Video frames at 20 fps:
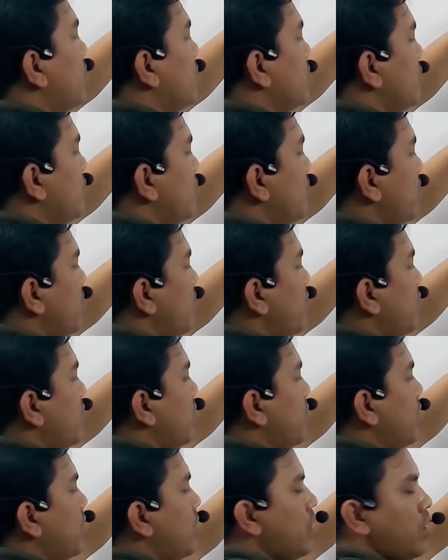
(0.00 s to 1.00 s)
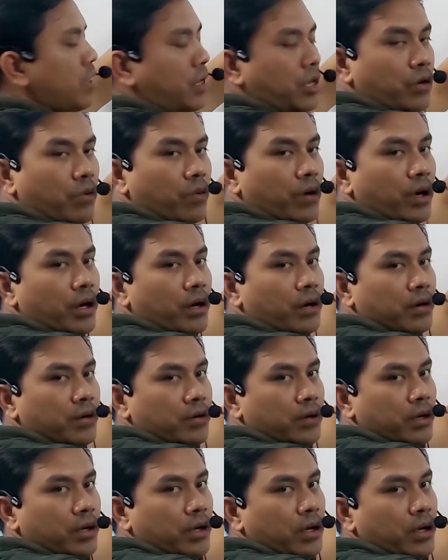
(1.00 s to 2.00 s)
So we have written here QR.
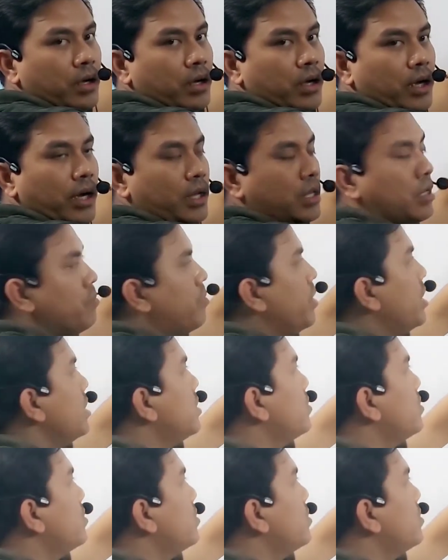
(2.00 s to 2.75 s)
And the base